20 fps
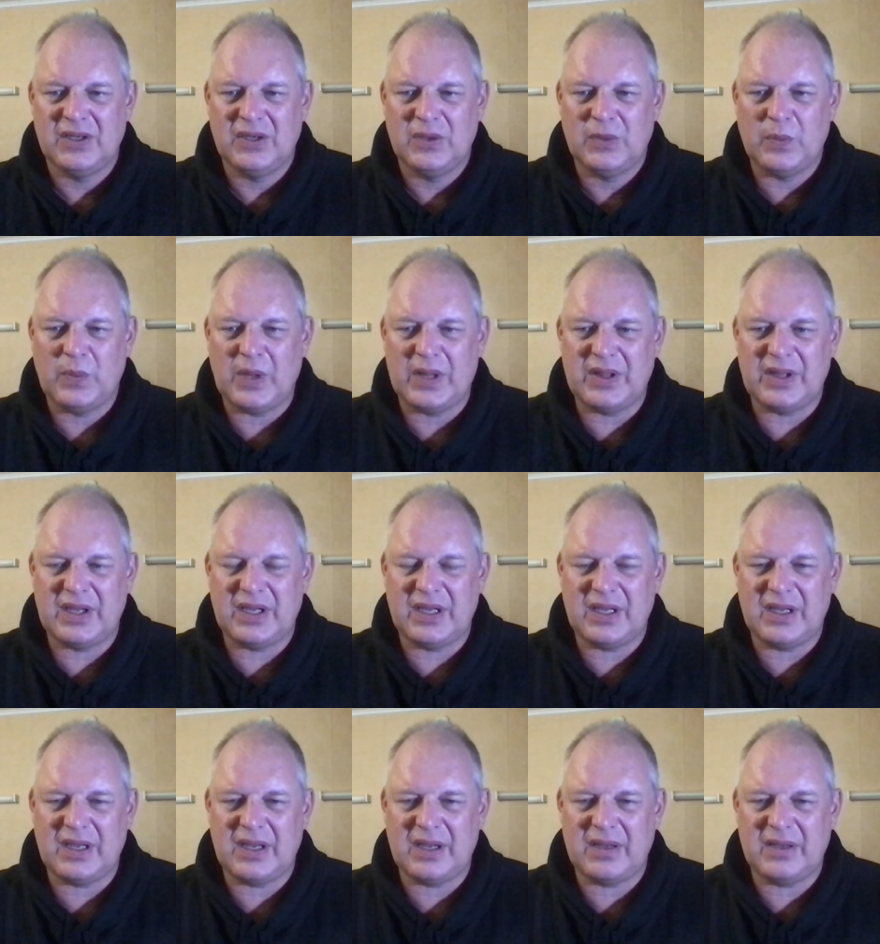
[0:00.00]
when
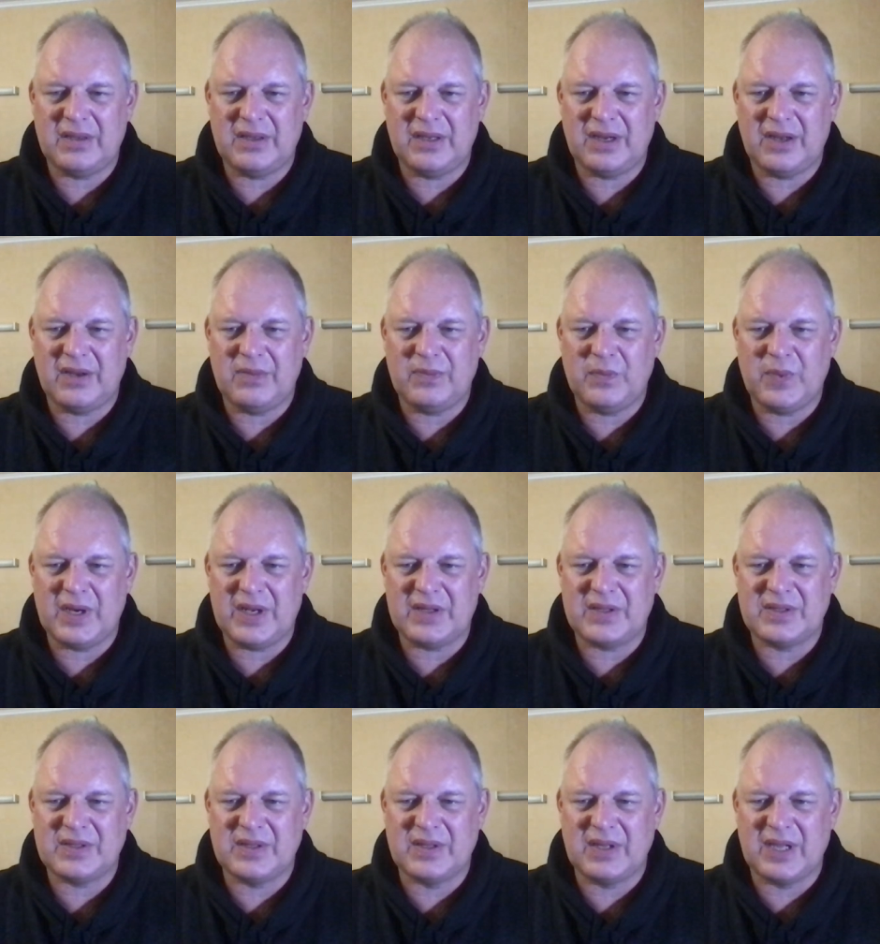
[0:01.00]
when it
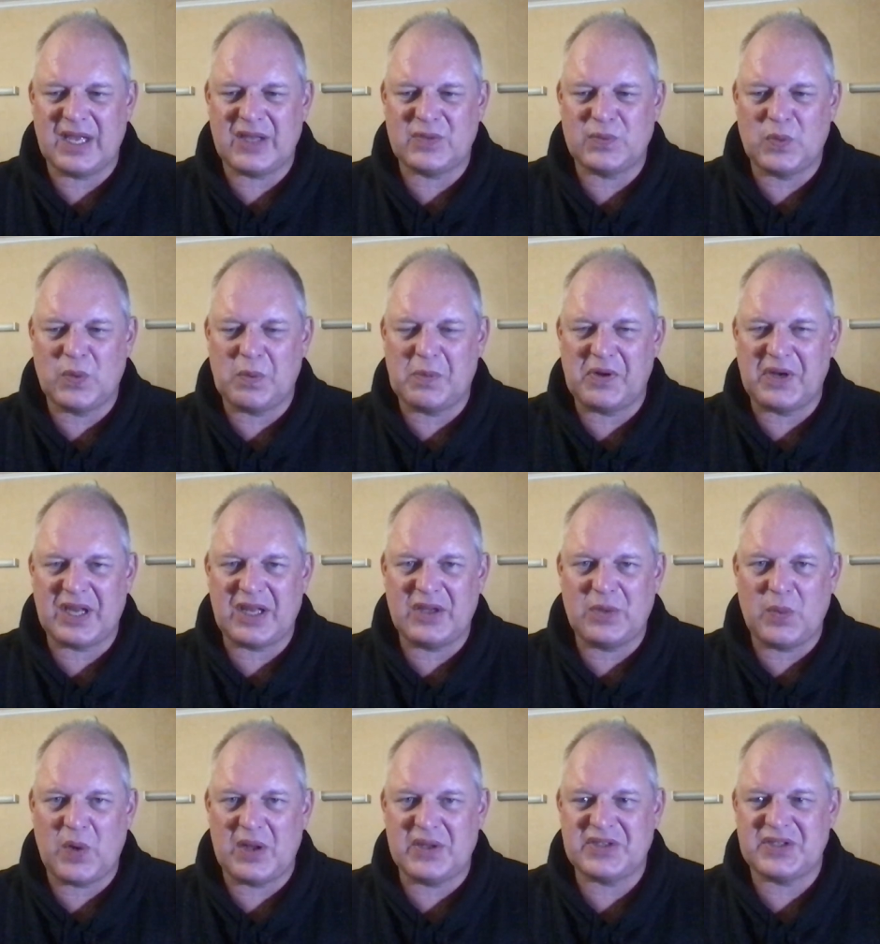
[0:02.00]
gets warmer again, you
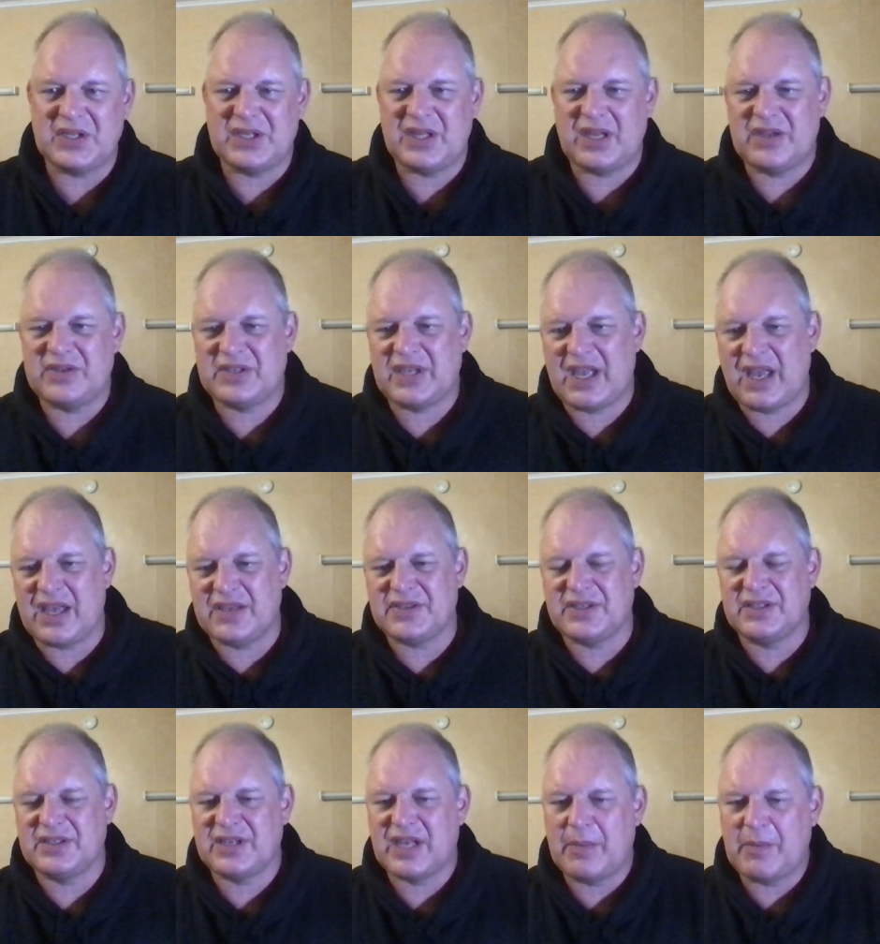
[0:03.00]
won't see those
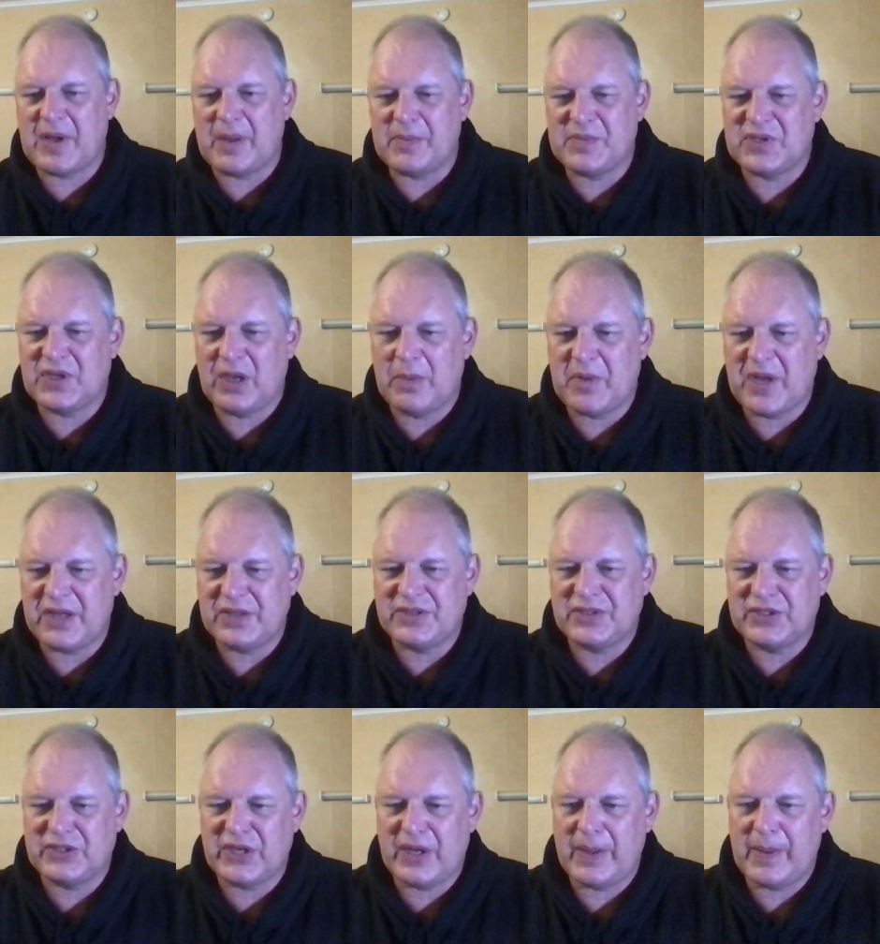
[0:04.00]
castings come up so much.
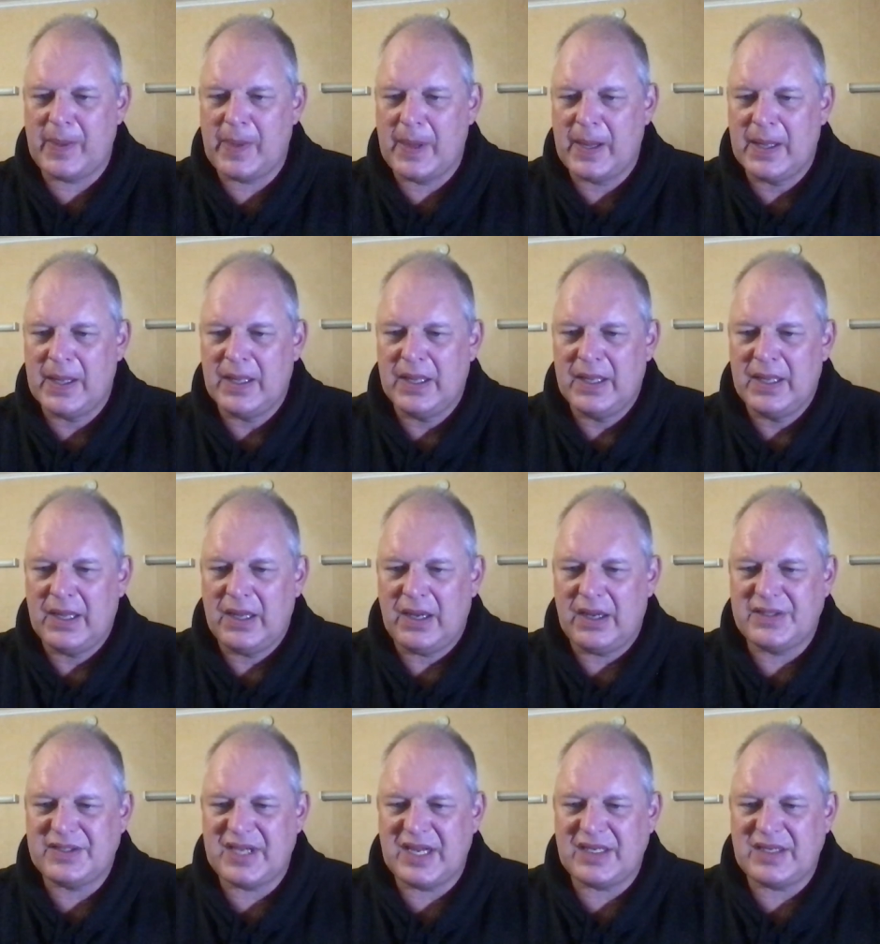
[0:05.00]
So I
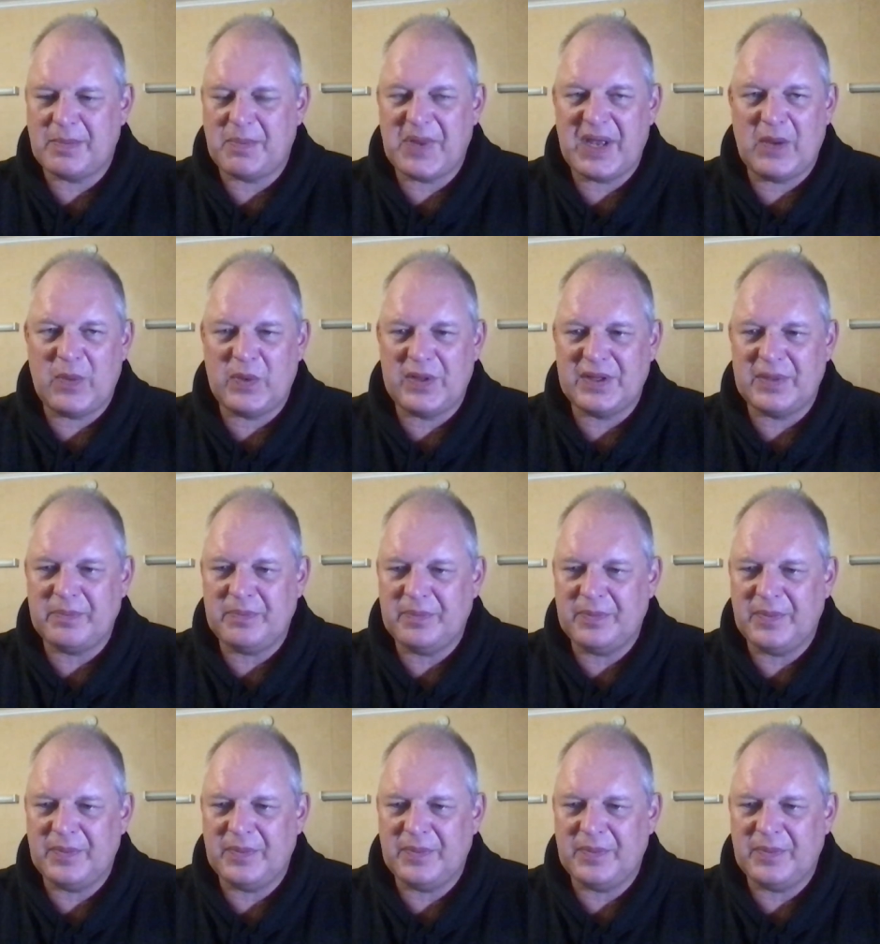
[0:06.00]
tend to bear with them.